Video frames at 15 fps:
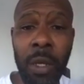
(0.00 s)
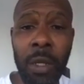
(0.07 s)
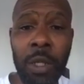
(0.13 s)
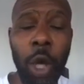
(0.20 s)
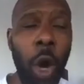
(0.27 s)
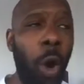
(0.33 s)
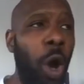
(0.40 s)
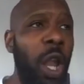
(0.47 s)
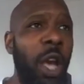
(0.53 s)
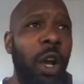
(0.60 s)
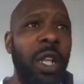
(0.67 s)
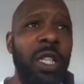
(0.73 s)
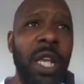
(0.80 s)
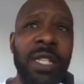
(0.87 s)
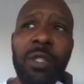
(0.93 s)
So how all they
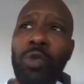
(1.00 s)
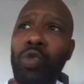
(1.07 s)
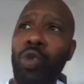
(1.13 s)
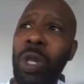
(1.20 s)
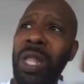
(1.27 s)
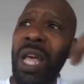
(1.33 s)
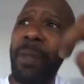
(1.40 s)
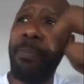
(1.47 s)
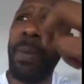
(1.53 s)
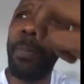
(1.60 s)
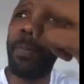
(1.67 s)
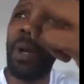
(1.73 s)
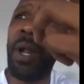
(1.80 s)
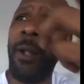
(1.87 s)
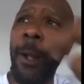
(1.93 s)
go just do let
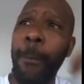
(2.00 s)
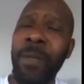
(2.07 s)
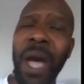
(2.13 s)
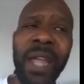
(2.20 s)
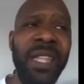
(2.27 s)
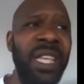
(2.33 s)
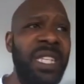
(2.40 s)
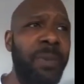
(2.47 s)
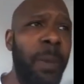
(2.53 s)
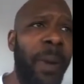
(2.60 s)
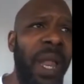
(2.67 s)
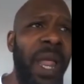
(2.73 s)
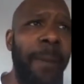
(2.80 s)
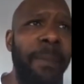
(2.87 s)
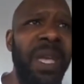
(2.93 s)
people, and these
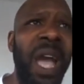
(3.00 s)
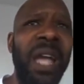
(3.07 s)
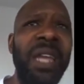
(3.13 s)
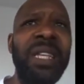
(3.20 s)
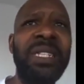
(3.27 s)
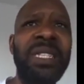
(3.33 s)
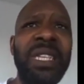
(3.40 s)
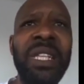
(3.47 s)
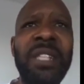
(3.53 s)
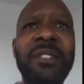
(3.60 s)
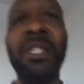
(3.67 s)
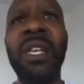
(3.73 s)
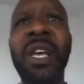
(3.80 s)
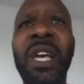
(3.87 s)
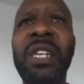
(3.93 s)
people are behind the
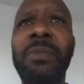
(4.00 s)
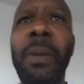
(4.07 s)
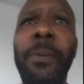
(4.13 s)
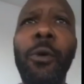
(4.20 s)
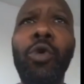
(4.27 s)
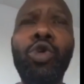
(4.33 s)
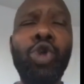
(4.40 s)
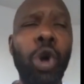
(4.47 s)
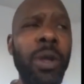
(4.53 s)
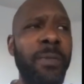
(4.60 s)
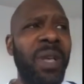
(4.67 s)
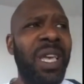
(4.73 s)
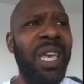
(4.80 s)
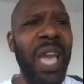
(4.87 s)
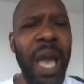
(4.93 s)
scenes. It's people who don't
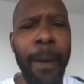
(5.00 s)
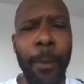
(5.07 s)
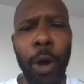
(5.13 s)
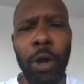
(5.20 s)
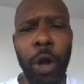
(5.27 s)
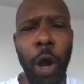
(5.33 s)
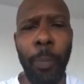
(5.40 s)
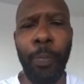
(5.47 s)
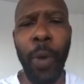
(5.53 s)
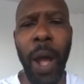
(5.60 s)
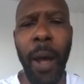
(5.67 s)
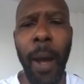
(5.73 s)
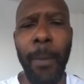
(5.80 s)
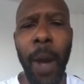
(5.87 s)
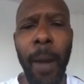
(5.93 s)
even care about
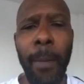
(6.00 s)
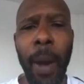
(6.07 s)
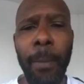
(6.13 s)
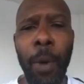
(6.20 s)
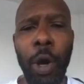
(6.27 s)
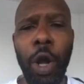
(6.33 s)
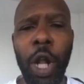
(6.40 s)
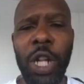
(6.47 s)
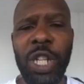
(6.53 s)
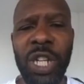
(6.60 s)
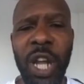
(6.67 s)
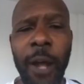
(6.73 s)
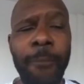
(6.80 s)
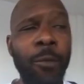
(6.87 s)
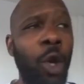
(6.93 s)

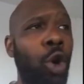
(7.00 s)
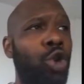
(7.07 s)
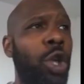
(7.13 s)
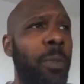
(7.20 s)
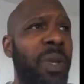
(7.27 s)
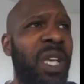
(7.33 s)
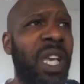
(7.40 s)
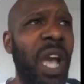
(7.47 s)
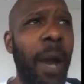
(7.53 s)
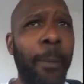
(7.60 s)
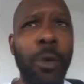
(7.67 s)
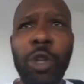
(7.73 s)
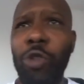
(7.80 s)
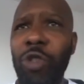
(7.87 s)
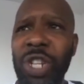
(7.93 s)
culture, who don't care
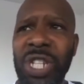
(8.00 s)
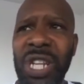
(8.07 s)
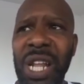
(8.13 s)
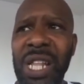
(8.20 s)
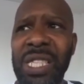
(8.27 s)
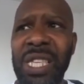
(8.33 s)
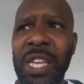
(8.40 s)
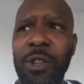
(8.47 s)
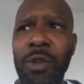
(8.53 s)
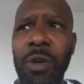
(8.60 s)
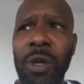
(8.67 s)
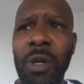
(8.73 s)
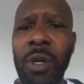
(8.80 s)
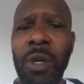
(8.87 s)
about originality, you know.